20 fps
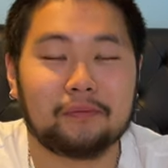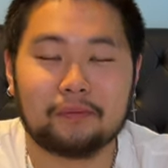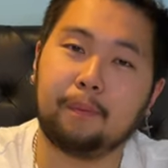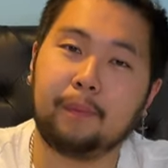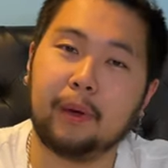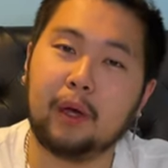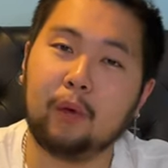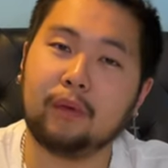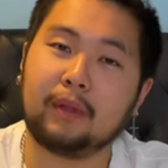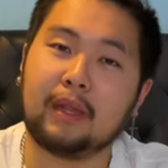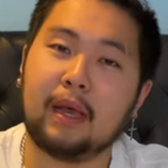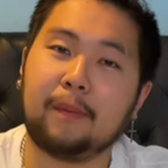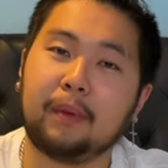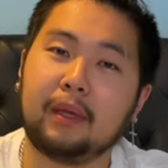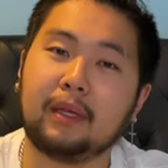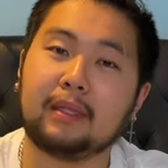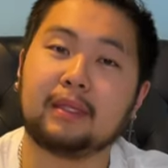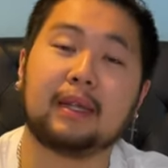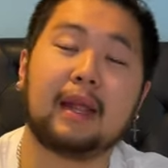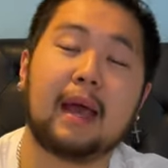But with that
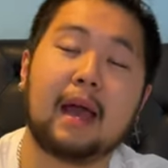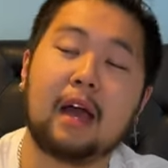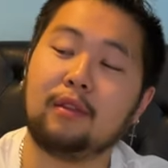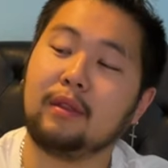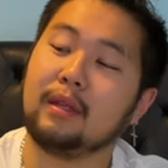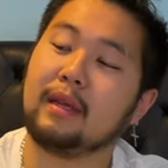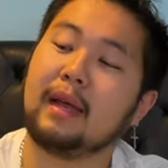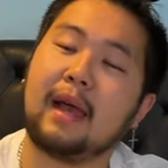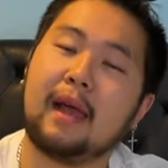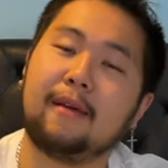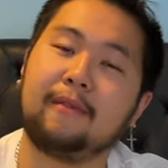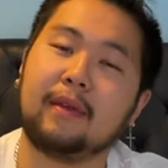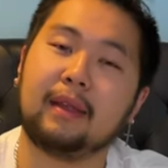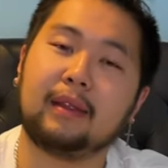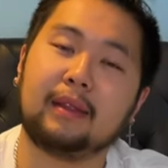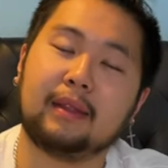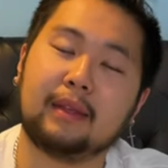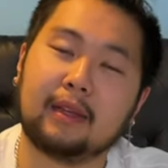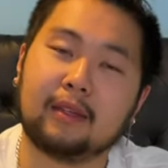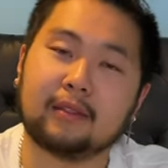being said, I don't think I have
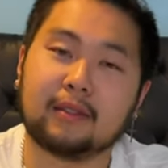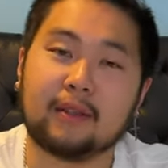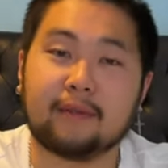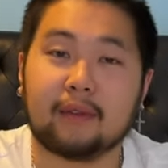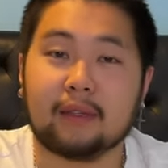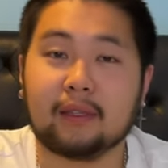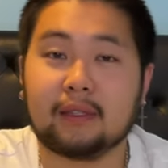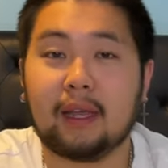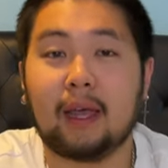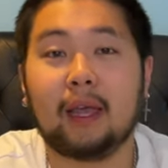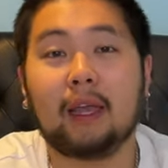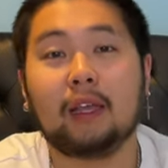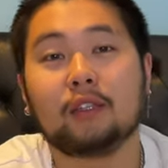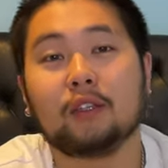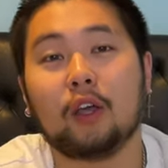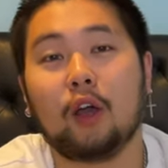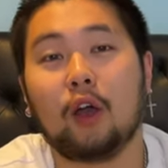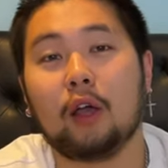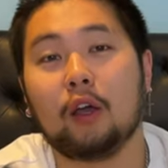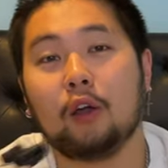anything else left to say,
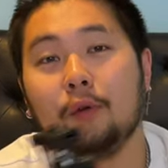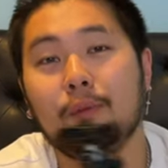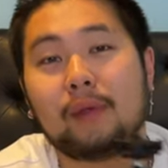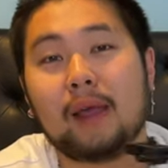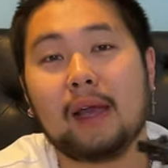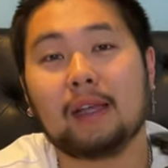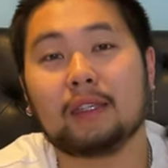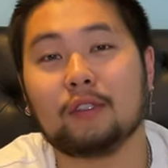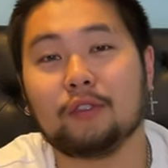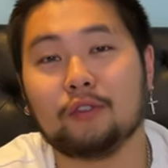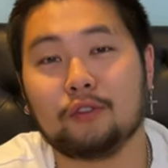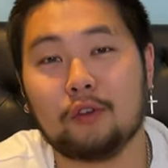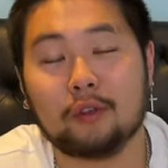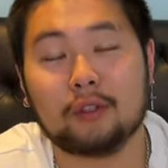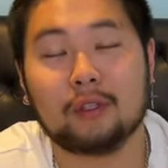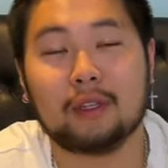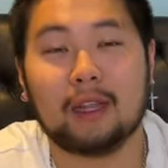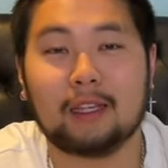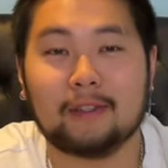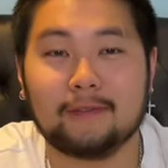so I hope you guys enjoyed
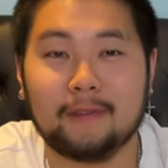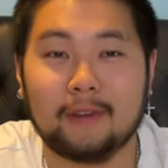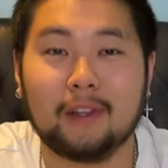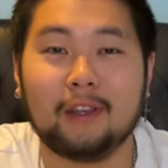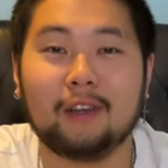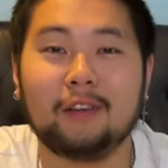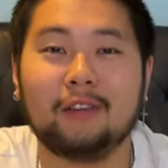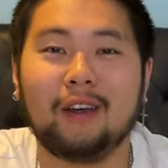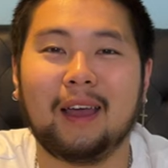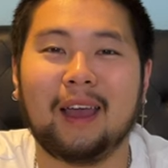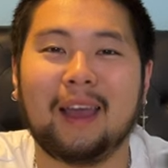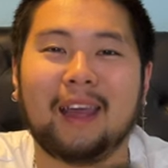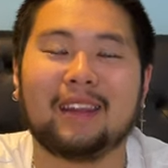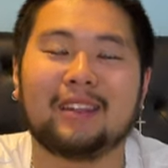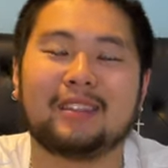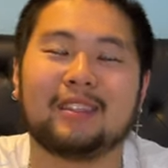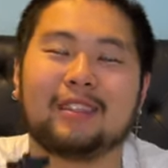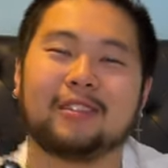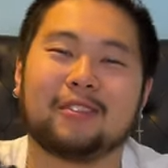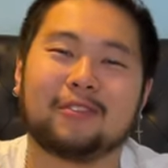today's video, and
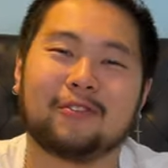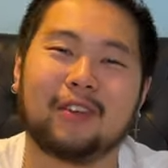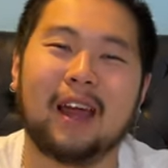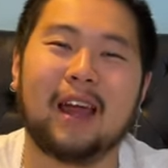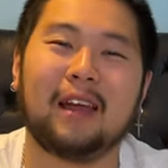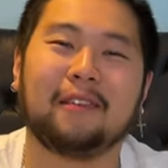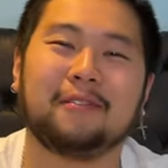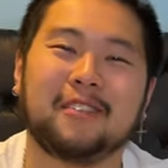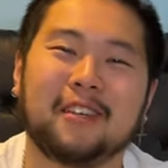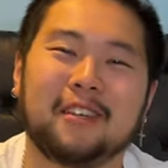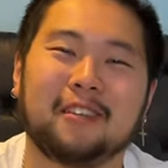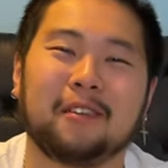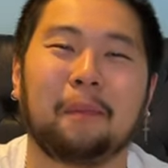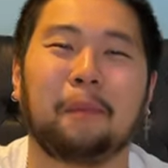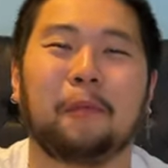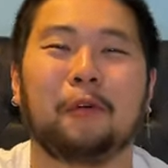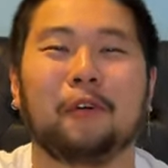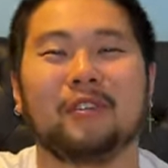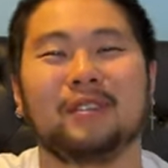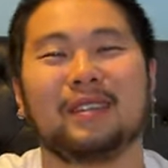subscribe, send your
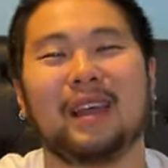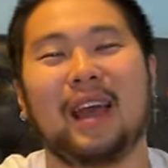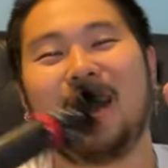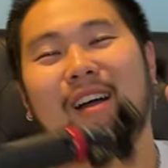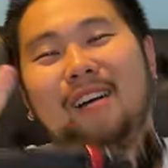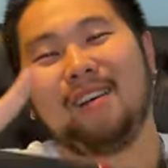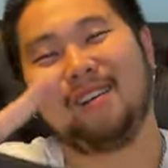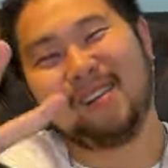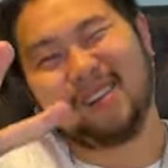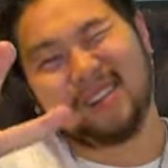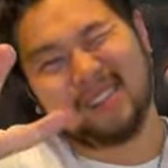boys out.